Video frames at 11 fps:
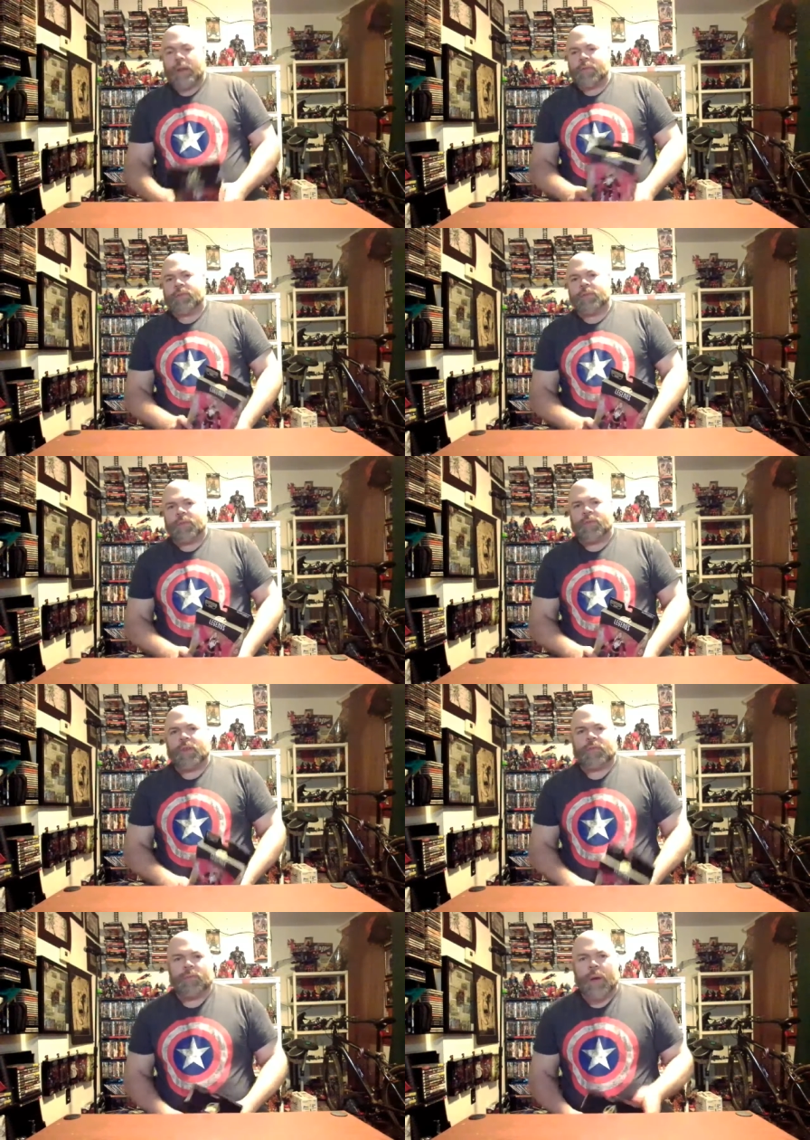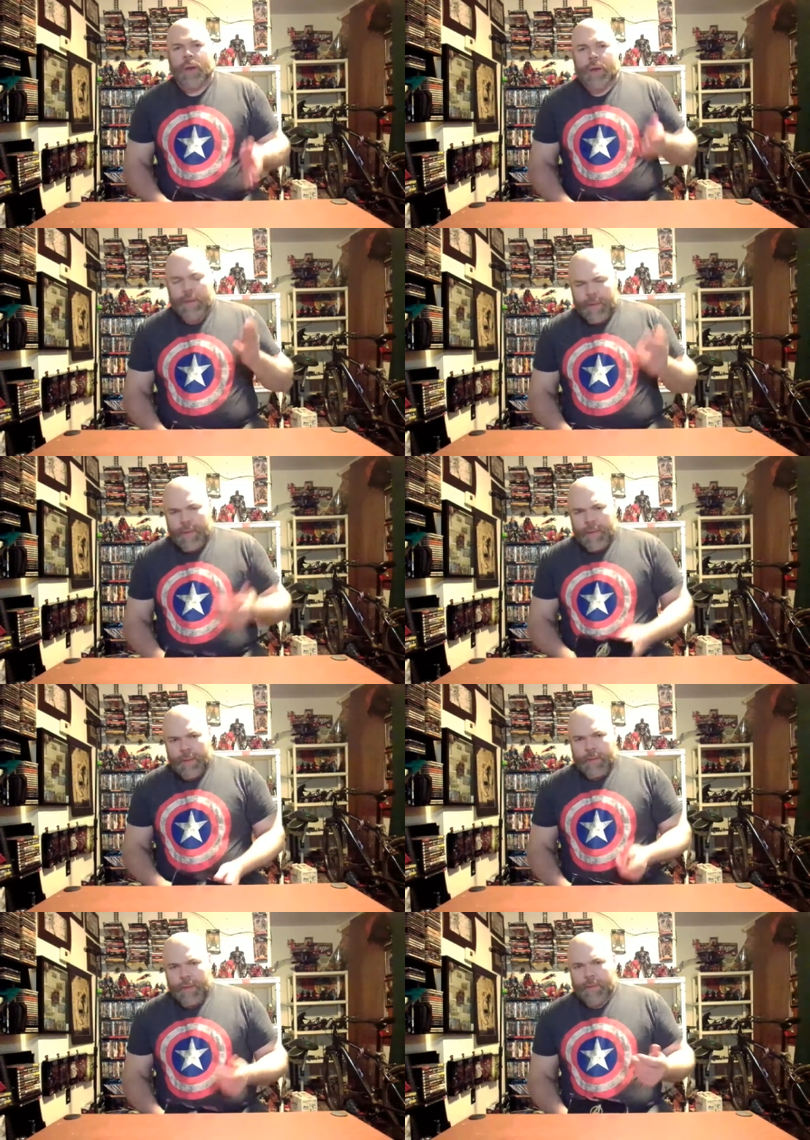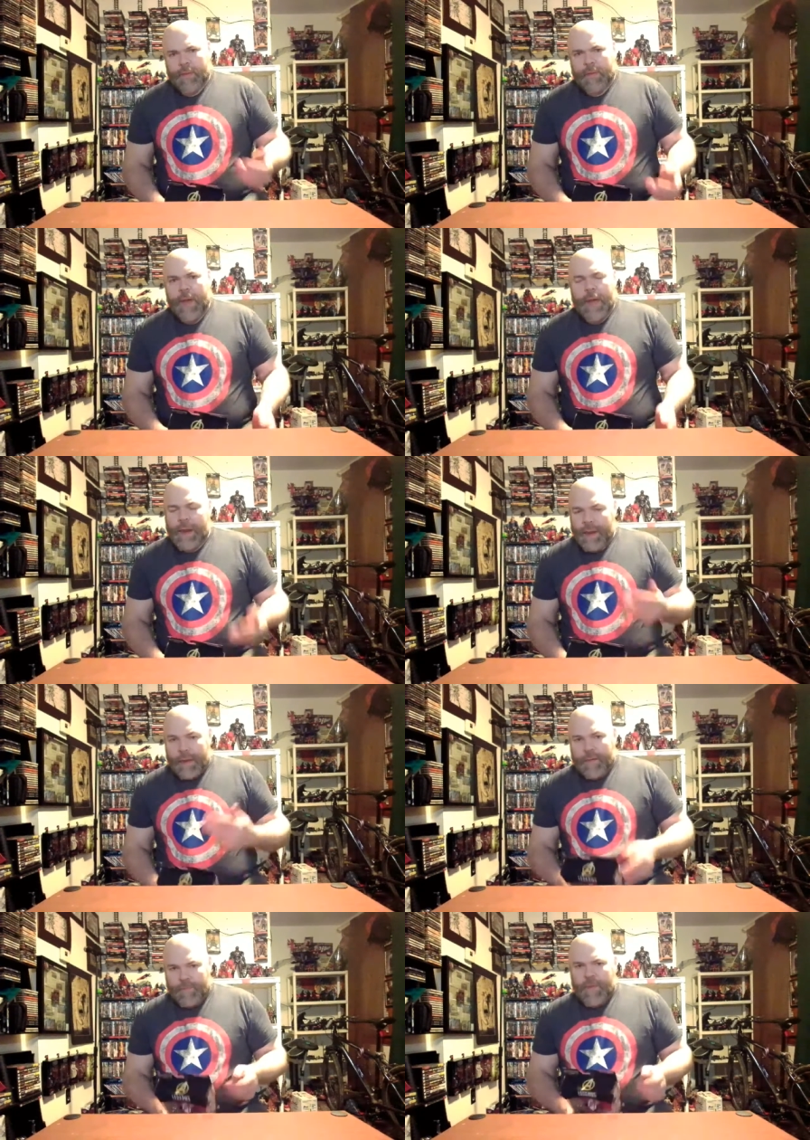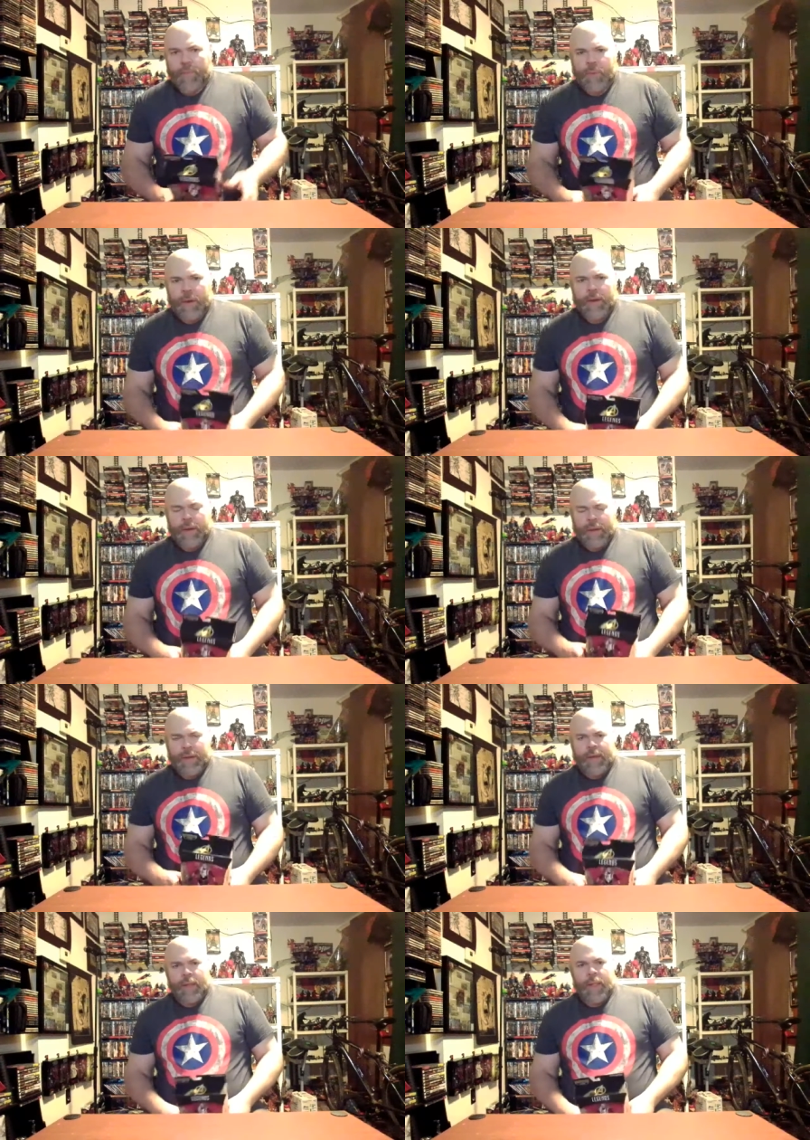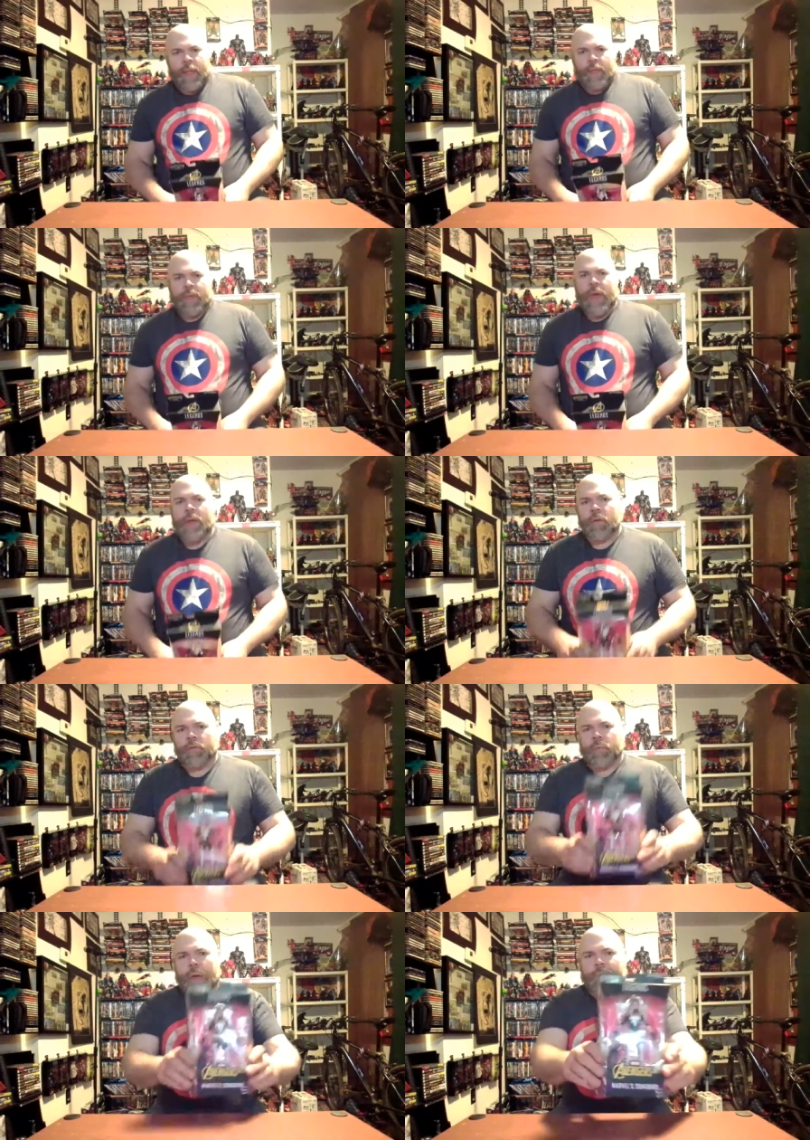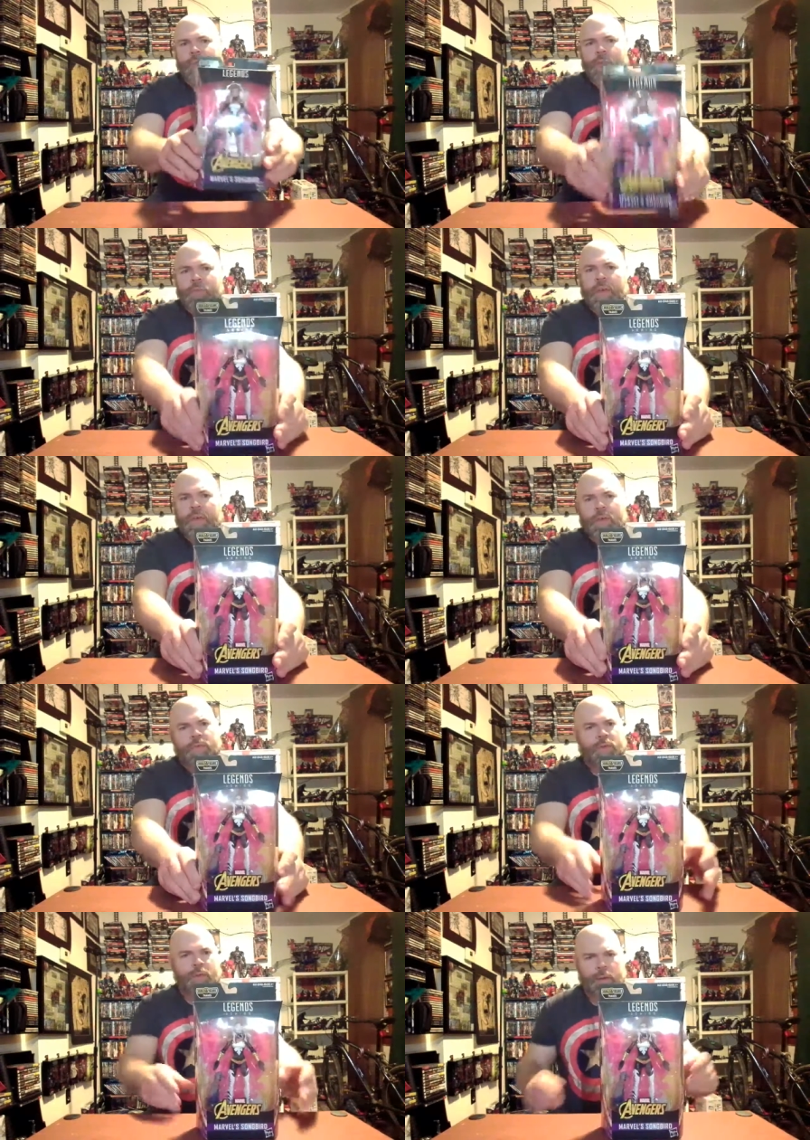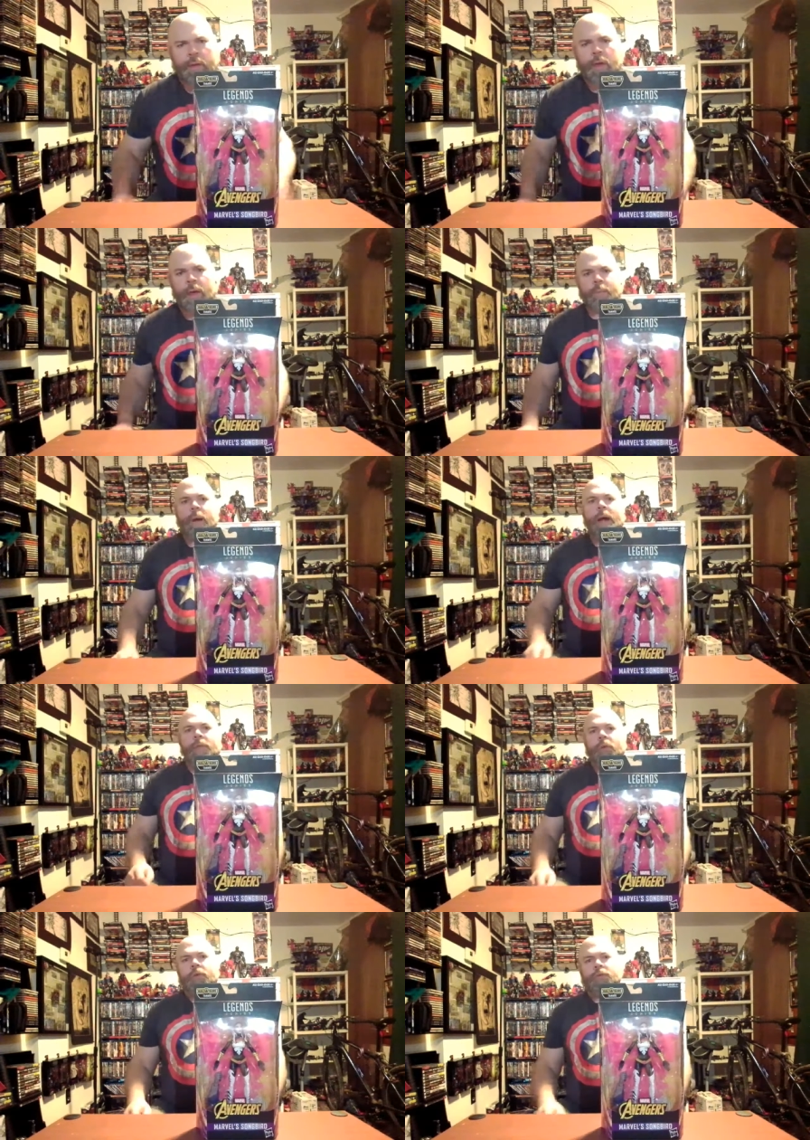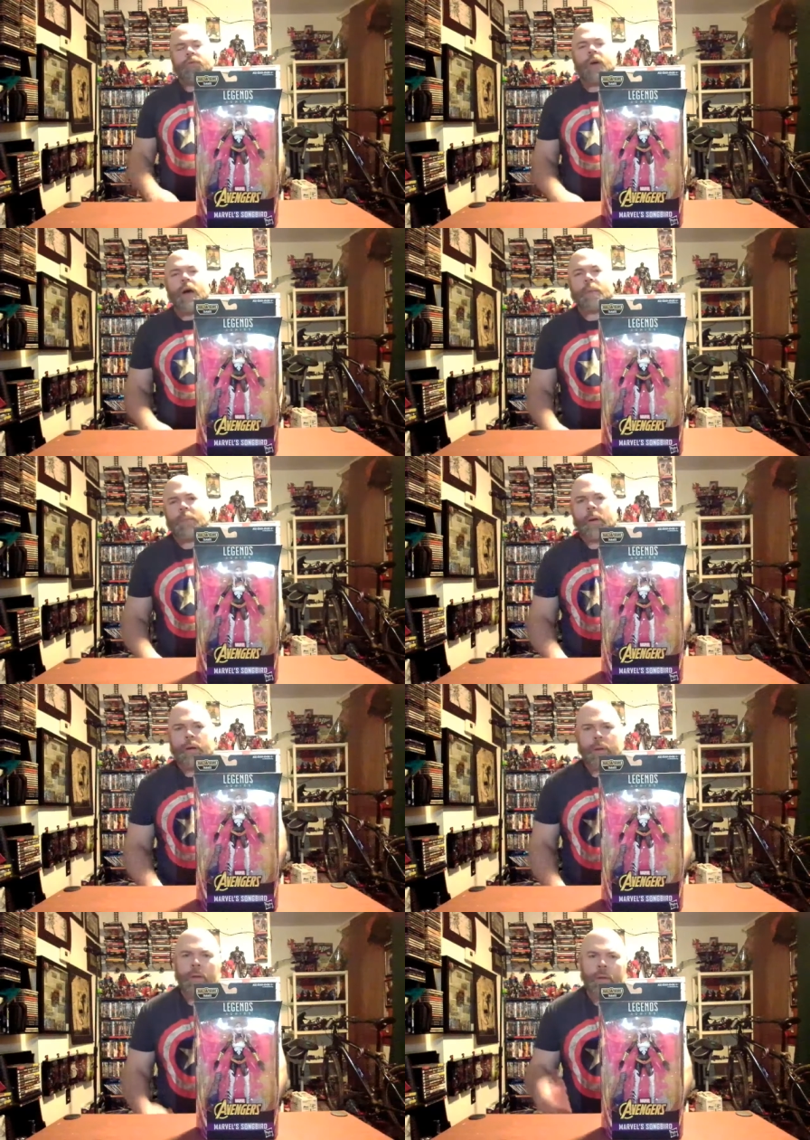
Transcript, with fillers: This is the sixth one in the line and the fifth one in the uh, Thanos wave. This is Marvel's Songbird.